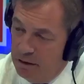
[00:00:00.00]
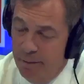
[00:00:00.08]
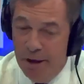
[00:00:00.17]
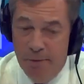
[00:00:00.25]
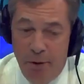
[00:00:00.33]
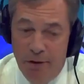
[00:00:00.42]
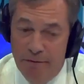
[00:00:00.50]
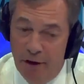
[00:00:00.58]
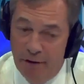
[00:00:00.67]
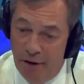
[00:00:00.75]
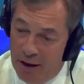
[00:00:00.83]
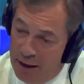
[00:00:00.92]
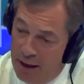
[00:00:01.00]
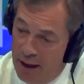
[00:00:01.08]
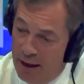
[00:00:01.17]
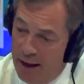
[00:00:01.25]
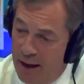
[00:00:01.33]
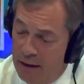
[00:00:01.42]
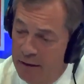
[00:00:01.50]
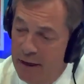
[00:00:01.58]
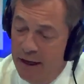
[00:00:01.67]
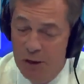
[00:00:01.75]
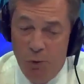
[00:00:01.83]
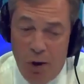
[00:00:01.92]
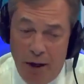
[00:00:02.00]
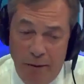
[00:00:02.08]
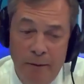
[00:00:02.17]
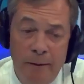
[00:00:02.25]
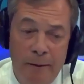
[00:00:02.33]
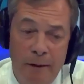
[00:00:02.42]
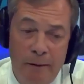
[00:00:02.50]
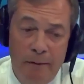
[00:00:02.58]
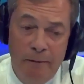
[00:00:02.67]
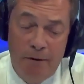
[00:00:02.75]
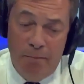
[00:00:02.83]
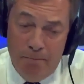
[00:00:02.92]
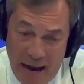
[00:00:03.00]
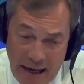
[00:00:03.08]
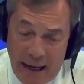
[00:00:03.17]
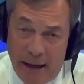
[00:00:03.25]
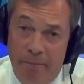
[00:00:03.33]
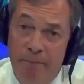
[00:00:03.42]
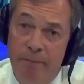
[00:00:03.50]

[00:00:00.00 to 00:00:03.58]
made your point very, very clearly, and I think it's one that many,